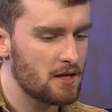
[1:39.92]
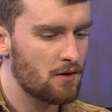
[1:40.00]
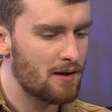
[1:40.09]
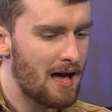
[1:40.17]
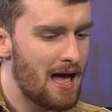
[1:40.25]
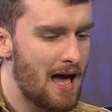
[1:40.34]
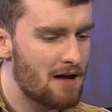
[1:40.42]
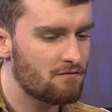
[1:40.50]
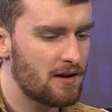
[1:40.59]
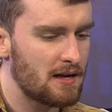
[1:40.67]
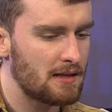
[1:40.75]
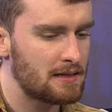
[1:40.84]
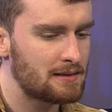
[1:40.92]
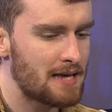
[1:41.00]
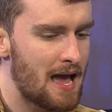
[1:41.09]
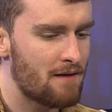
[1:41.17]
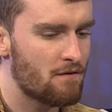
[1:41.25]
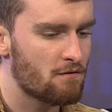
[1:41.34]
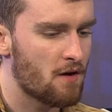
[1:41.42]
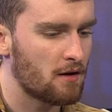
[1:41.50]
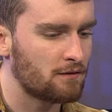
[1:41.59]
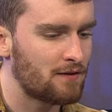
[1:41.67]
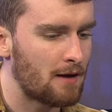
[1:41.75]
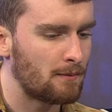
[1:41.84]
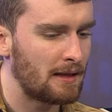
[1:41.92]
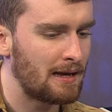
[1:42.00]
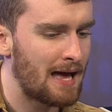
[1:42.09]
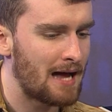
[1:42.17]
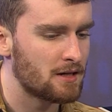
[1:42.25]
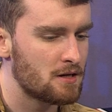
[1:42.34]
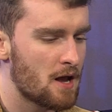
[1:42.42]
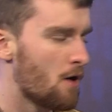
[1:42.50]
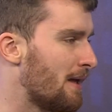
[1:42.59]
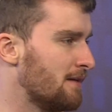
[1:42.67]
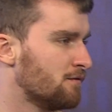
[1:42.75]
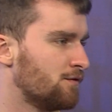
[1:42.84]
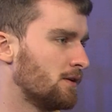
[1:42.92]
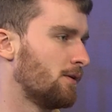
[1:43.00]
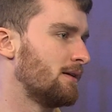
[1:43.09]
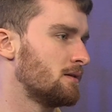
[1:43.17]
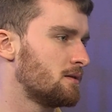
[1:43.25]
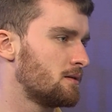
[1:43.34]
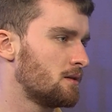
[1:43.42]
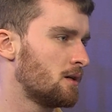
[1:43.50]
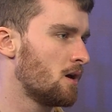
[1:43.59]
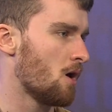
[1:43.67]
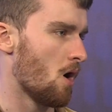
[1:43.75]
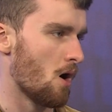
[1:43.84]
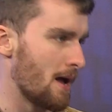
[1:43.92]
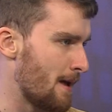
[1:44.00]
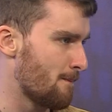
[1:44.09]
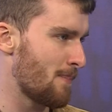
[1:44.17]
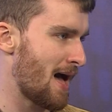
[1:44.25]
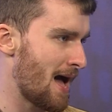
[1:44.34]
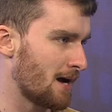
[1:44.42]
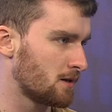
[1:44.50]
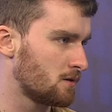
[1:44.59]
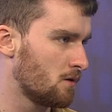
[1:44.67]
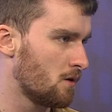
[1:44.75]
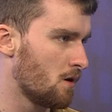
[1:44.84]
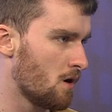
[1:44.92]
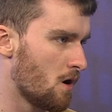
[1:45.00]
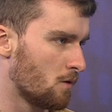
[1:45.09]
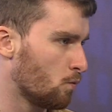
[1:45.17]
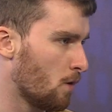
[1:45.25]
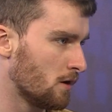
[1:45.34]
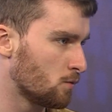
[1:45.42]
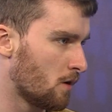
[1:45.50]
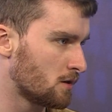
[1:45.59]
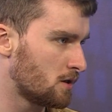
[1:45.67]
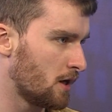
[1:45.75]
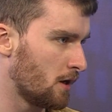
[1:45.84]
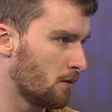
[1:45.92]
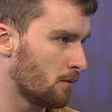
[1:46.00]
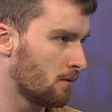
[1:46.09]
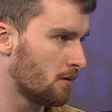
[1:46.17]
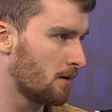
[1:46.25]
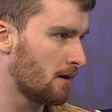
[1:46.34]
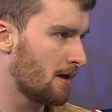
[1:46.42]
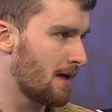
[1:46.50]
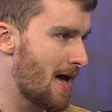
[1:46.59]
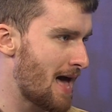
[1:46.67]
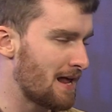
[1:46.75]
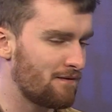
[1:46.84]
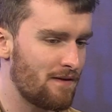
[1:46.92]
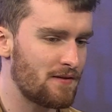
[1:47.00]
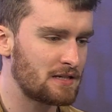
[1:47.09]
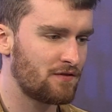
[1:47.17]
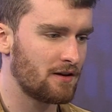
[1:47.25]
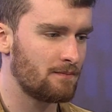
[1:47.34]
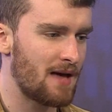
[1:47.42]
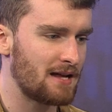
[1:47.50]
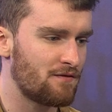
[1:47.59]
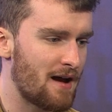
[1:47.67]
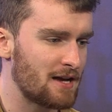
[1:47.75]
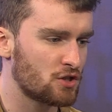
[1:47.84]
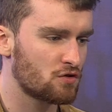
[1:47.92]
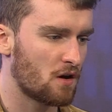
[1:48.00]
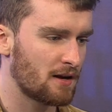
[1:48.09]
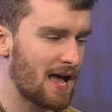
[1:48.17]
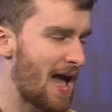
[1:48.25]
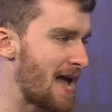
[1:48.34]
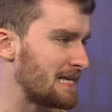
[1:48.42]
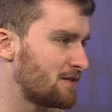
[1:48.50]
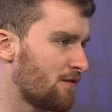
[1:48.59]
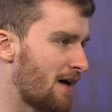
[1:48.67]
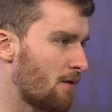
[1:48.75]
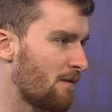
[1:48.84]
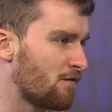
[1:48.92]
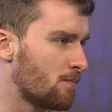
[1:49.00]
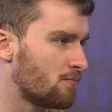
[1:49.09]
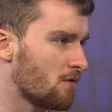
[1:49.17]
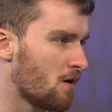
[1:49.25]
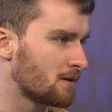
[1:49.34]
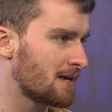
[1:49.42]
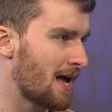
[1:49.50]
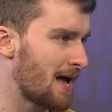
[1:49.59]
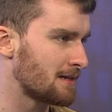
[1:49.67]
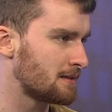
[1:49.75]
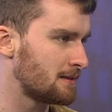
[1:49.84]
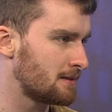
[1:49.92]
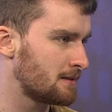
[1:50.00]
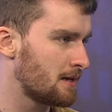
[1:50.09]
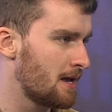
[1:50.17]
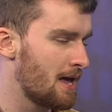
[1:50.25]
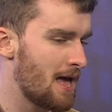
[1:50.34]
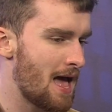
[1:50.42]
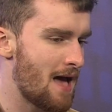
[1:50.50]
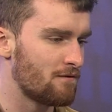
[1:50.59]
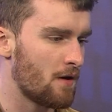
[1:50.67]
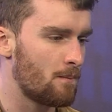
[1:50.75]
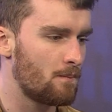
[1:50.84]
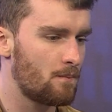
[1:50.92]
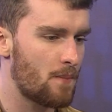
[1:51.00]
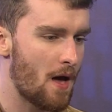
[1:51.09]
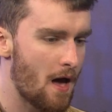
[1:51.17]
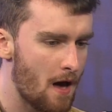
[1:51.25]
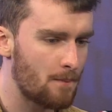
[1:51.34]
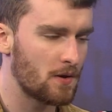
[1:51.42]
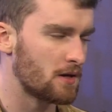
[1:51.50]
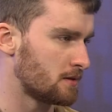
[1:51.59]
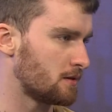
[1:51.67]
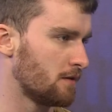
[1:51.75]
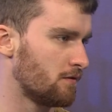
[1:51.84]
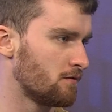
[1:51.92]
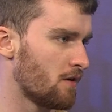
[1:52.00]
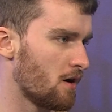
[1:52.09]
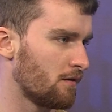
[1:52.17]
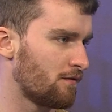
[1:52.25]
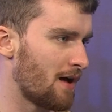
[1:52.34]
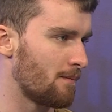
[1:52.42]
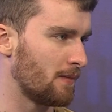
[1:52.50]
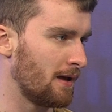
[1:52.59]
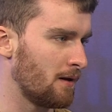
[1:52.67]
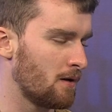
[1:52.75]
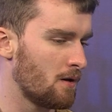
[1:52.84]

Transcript: you can't really say the royal family had no influence or impact on World War II. And I think this film made a very strong case for that with the broadcasts and the purpose of the royal family,